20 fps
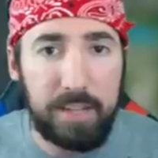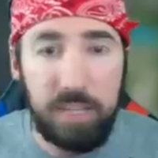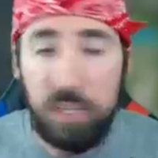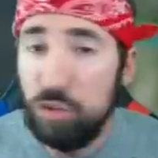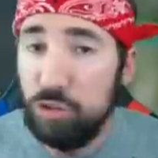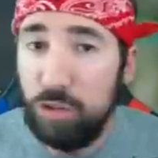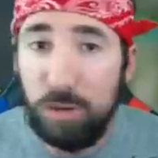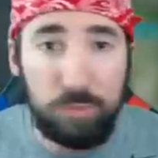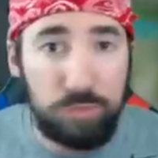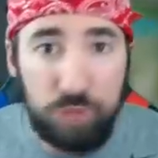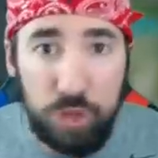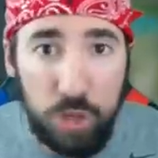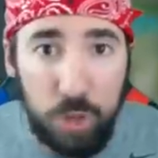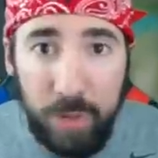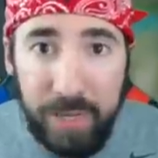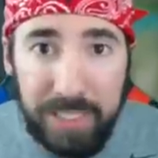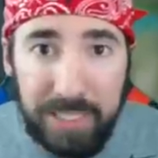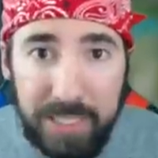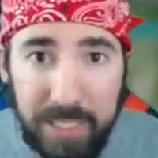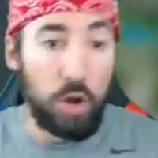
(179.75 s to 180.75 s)
Don't
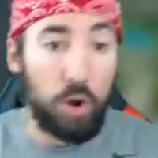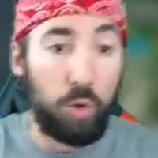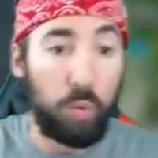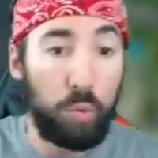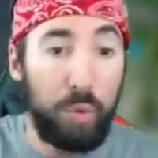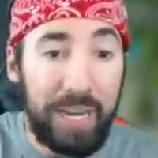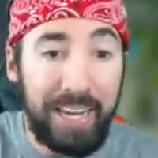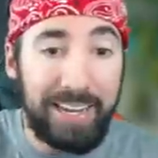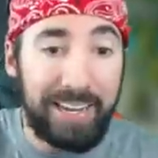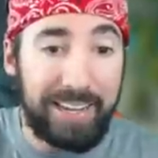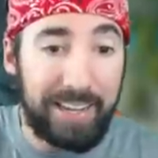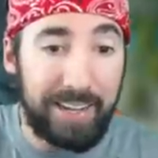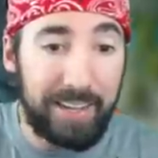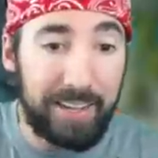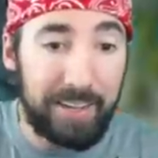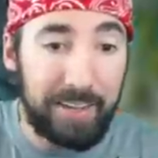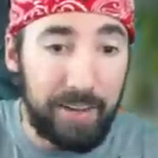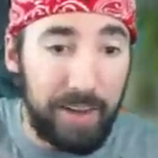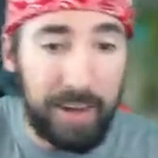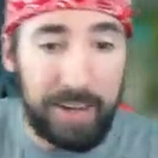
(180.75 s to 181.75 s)
do it. Weak
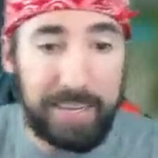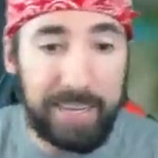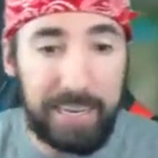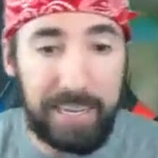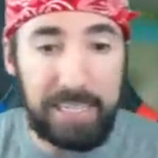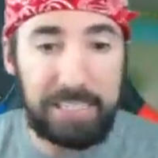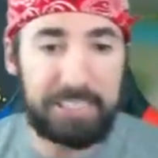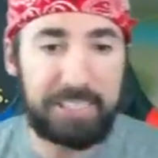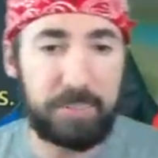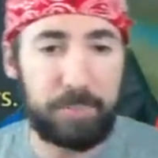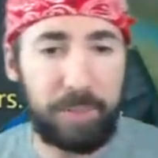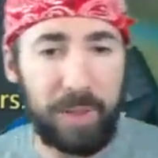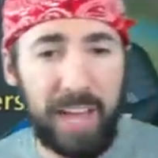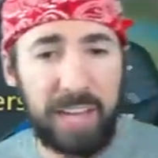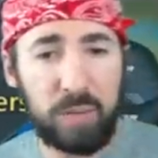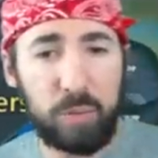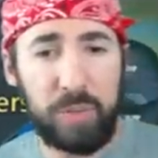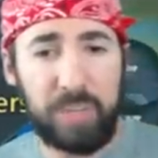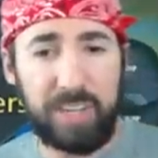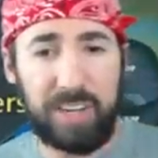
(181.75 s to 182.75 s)
against. the
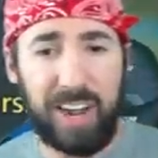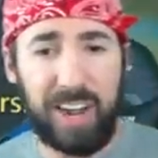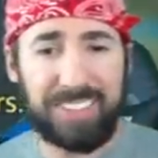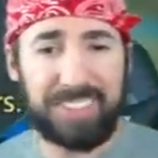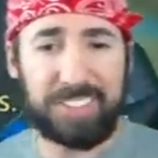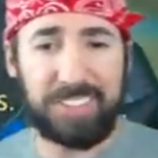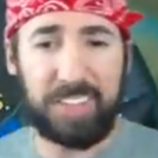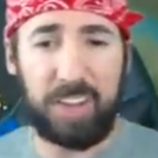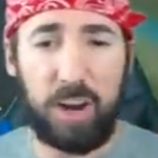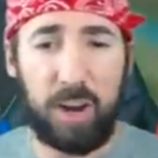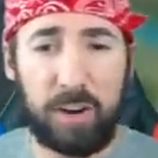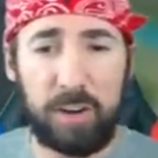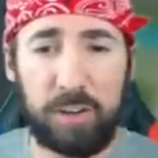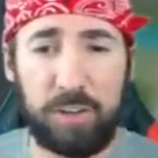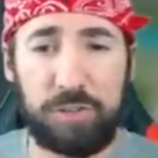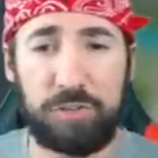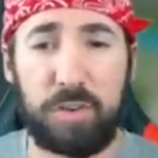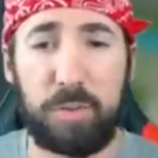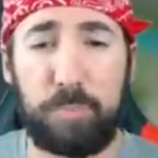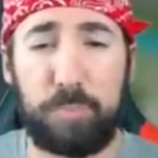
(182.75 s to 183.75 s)
Blackwing constantly
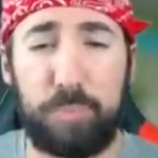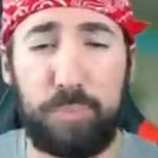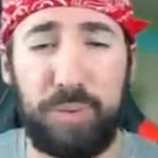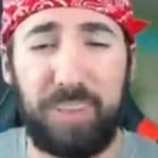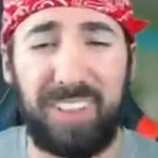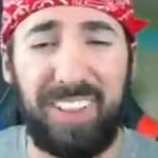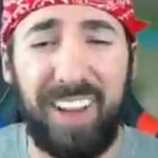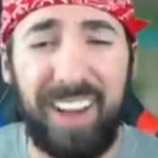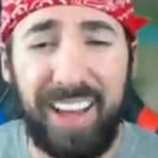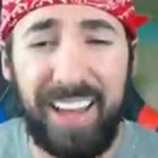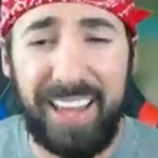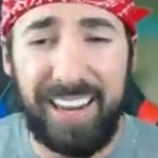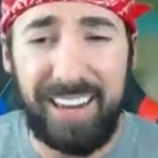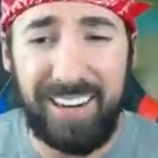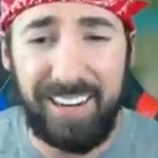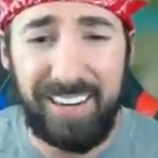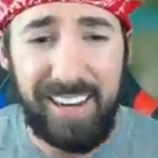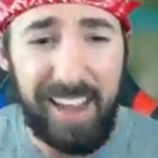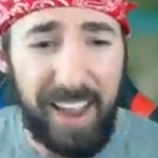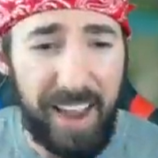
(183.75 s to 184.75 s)
hungers for blood
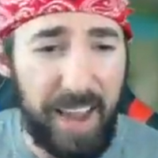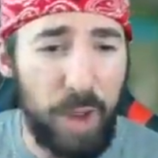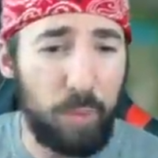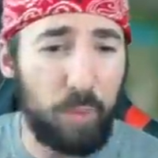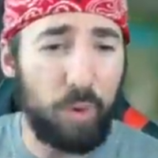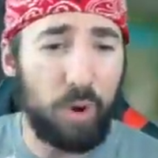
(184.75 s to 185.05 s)
and will